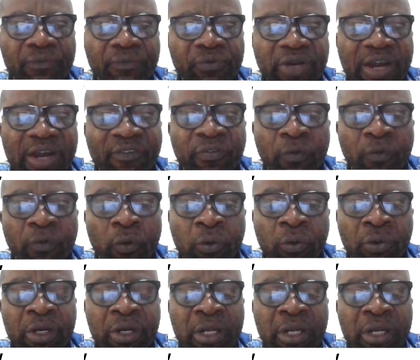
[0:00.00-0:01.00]
Vodafone,
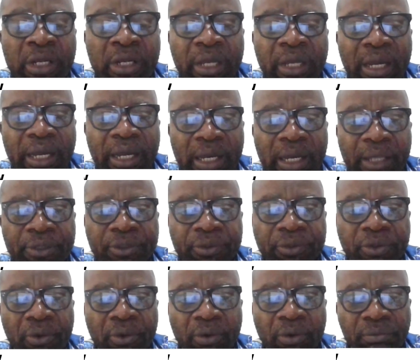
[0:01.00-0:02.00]
uh, you
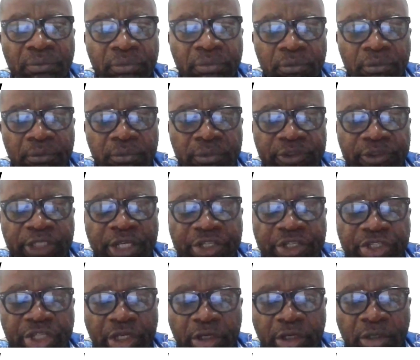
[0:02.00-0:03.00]
know,
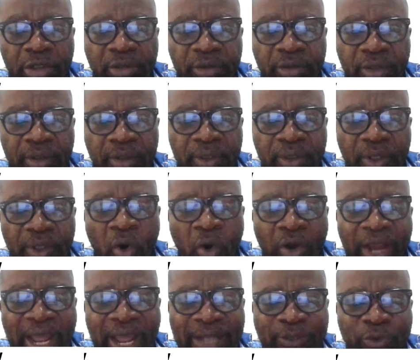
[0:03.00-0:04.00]
changing
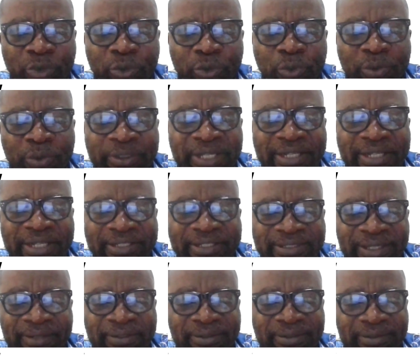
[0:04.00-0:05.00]
color to Telecel.
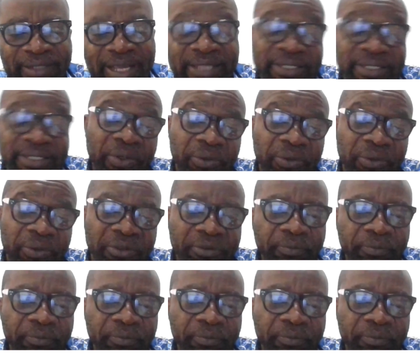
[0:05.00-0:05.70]
It's good.